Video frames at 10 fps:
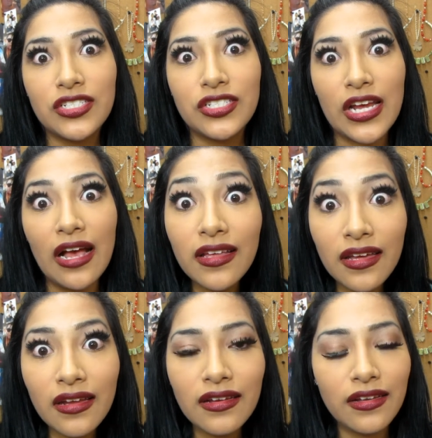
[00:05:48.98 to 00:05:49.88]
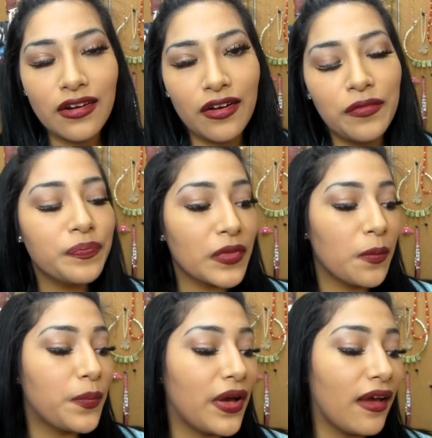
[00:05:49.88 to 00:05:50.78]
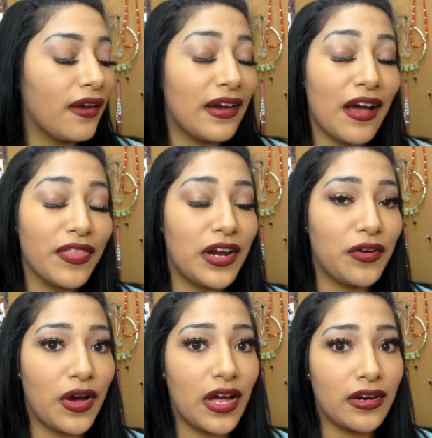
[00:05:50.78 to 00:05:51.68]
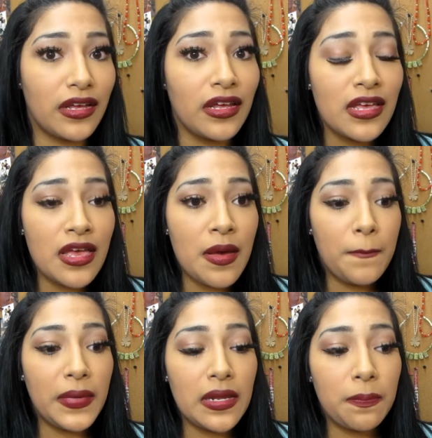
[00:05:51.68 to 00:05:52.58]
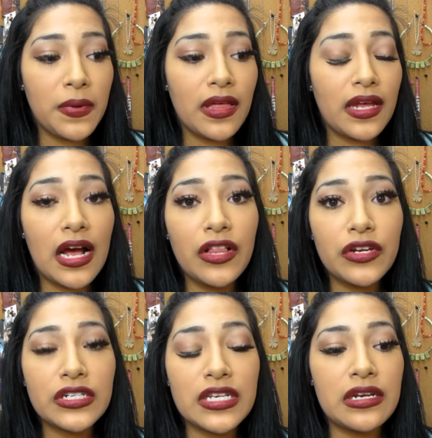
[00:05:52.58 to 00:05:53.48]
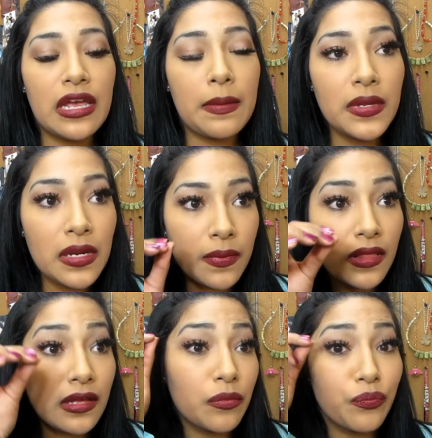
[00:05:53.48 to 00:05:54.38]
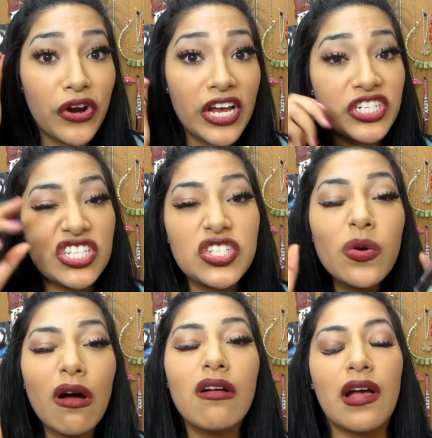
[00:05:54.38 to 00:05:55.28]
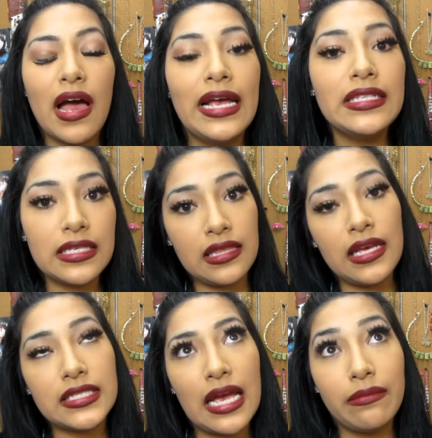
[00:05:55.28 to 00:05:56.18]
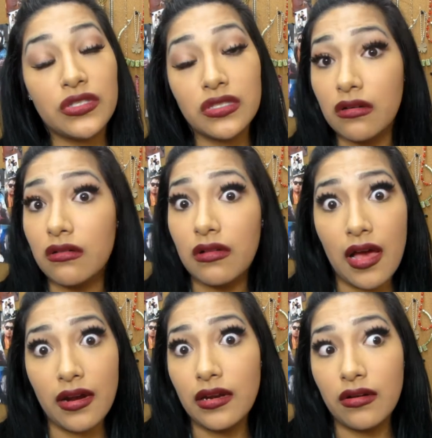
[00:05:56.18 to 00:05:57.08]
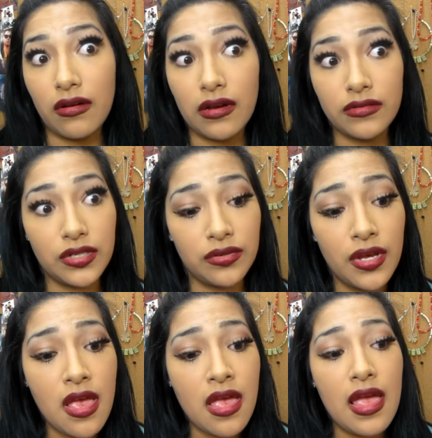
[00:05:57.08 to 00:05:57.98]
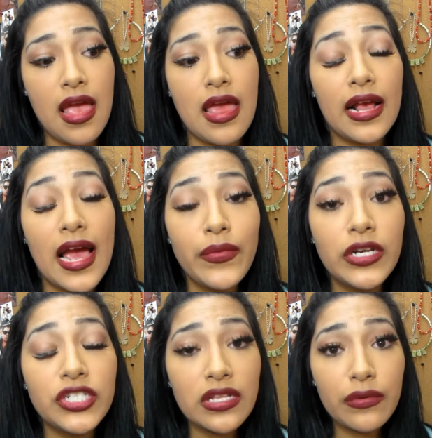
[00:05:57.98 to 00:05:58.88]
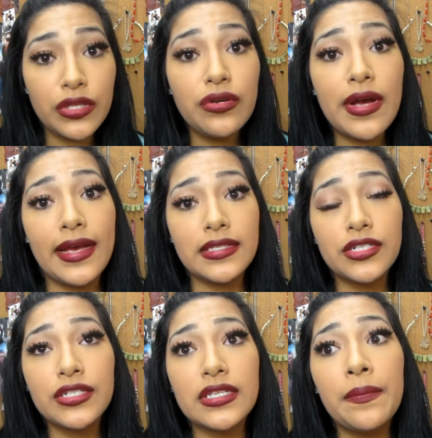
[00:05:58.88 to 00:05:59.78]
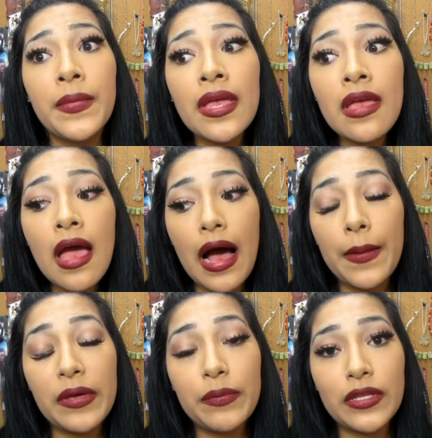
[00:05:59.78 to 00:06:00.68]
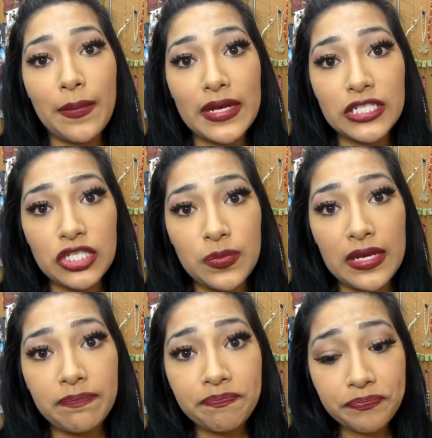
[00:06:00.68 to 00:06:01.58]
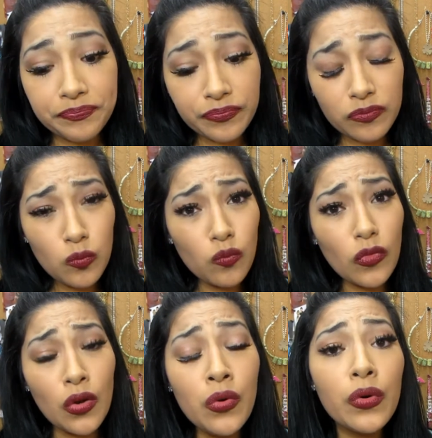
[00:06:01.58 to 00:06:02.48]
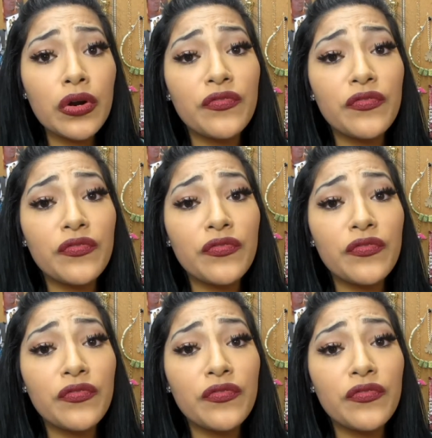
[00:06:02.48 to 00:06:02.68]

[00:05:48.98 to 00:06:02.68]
jelly, you know? But now that I know how to manipulate colors and like manipulate the brush and do all kinds of things, I'm so glad I know how to. And I kind of want to share that with you guys. There's some um, people that message me who are